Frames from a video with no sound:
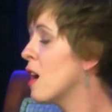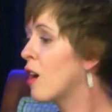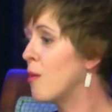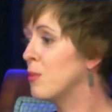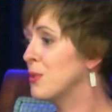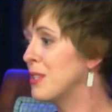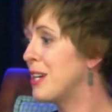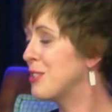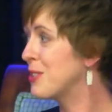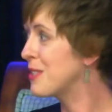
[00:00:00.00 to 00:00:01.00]
couples,
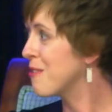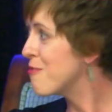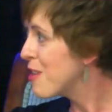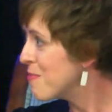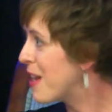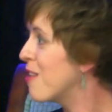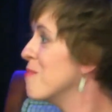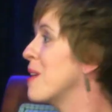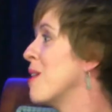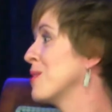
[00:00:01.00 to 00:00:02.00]
not just the female,
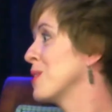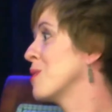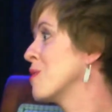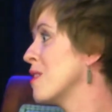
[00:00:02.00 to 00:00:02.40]
but also